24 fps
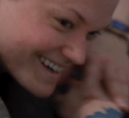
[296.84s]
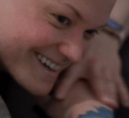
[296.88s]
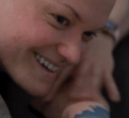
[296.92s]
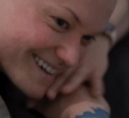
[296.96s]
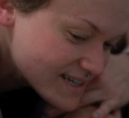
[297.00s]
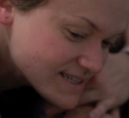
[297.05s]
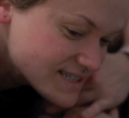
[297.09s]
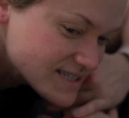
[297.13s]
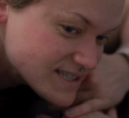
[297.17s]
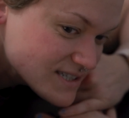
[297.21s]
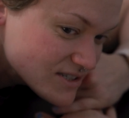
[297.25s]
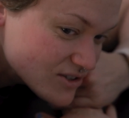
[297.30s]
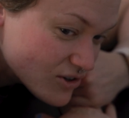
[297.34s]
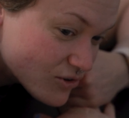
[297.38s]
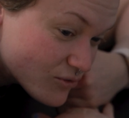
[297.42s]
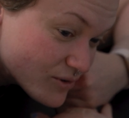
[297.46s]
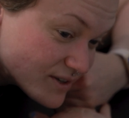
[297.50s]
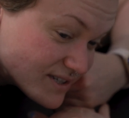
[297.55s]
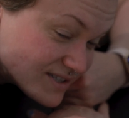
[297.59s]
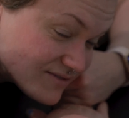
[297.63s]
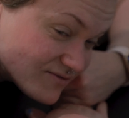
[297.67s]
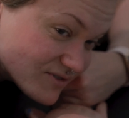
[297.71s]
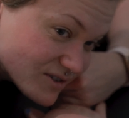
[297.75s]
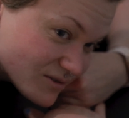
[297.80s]
It doesn't
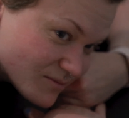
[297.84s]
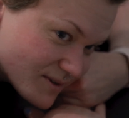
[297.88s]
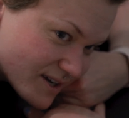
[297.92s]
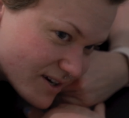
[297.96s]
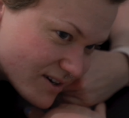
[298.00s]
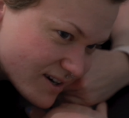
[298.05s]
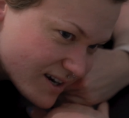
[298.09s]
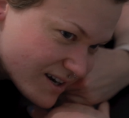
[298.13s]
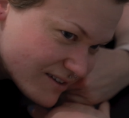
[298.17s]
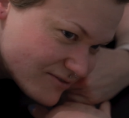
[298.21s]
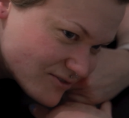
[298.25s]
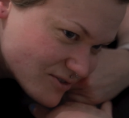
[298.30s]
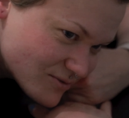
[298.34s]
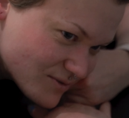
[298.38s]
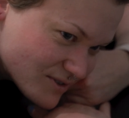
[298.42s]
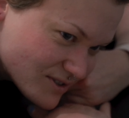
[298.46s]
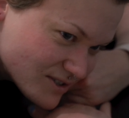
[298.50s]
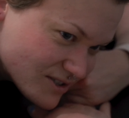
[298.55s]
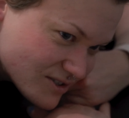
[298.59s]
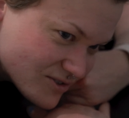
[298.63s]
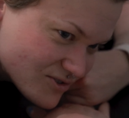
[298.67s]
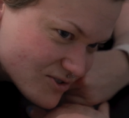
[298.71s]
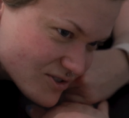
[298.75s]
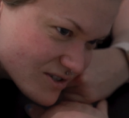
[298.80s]
always feel better
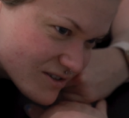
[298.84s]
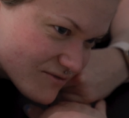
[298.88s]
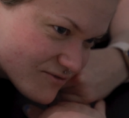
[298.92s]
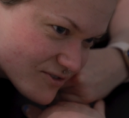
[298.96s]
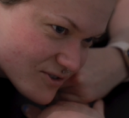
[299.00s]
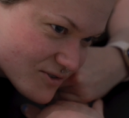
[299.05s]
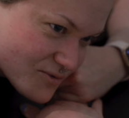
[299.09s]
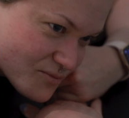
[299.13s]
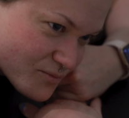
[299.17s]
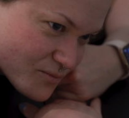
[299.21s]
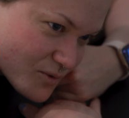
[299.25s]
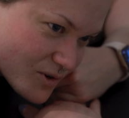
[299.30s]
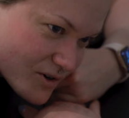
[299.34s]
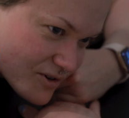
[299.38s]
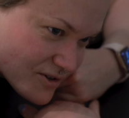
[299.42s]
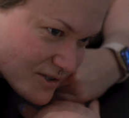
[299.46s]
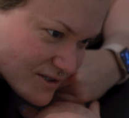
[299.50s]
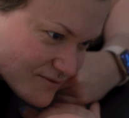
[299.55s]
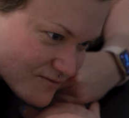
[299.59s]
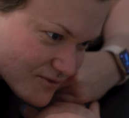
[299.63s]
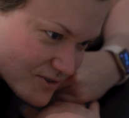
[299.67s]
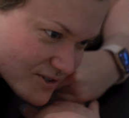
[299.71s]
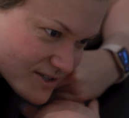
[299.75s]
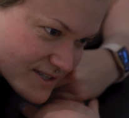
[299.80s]
afterwards. Usually it feels
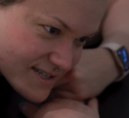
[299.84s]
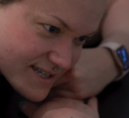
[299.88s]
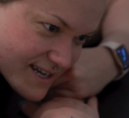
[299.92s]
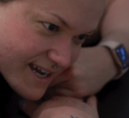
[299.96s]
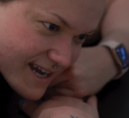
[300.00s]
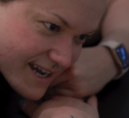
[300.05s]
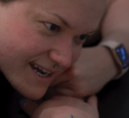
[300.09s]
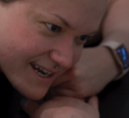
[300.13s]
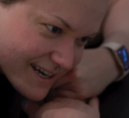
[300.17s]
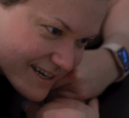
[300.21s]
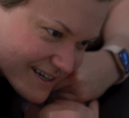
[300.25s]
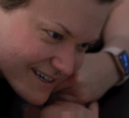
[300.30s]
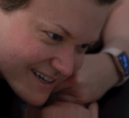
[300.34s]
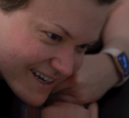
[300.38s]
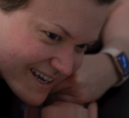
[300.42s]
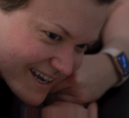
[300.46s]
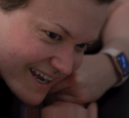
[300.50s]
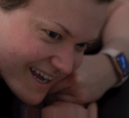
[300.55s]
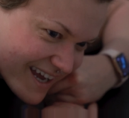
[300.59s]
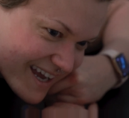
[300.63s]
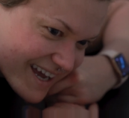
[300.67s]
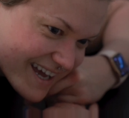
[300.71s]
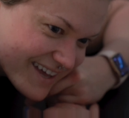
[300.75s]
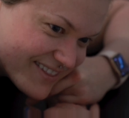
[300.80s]
worse for a day,
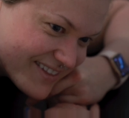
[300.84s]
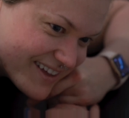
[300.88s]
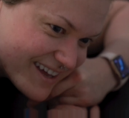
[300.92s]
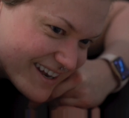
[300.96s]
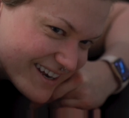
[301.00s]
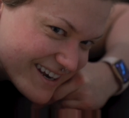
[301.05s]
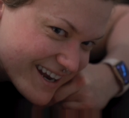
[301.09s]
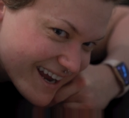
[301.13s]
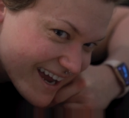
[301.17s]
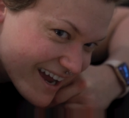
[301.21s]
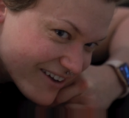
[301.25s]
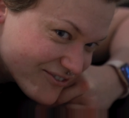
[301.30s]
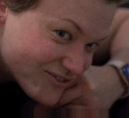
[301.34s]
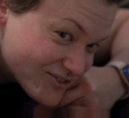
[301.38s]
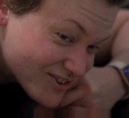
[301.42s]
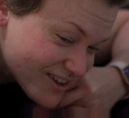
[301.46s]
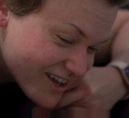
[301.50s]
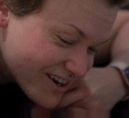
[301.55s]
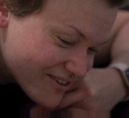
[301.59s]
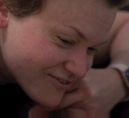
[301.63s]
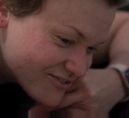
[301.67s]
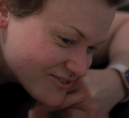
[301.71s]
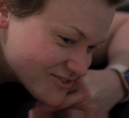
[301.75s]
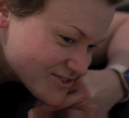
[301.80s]
and then after
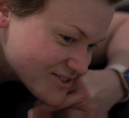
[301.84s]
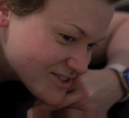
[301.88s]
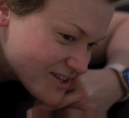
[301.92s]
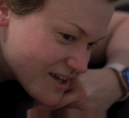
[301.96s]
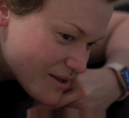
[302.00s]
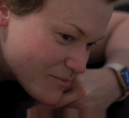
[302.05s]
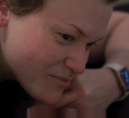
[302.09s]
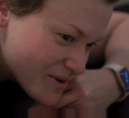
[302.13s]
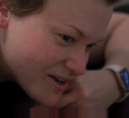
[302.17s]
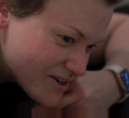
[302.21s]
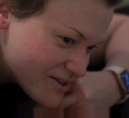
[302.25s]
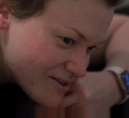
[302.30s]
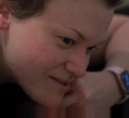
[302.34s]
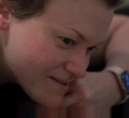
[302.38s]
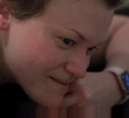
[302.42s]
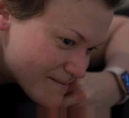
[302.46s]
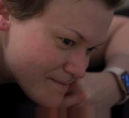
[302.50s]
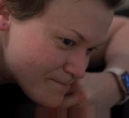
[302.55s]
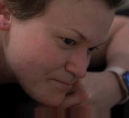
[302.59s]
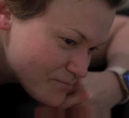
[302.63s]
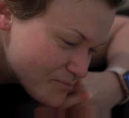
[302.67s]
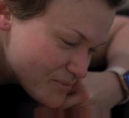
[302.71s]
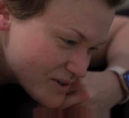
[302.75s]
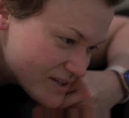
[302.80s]
that it feels a lot better.
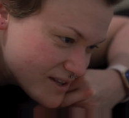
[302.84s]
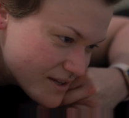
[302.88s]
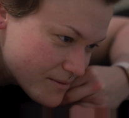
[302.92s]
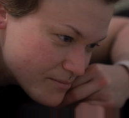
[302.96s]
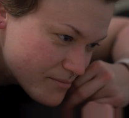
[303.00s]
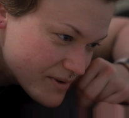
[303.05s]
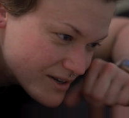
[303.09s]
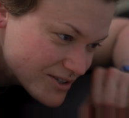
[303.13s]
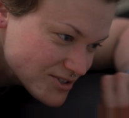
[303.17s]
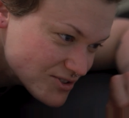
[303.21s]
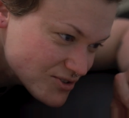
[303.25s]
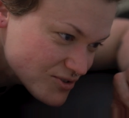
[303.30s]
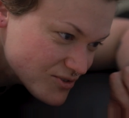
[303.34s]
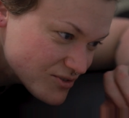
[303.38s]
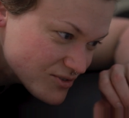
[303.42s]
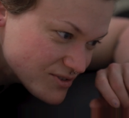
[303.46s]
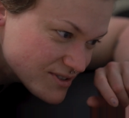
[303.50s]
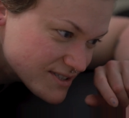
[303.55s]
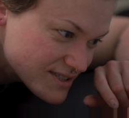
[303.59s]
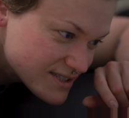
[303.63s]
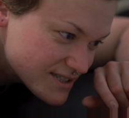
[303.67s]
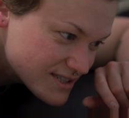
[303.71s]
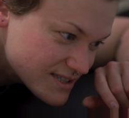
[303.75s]
But the muscle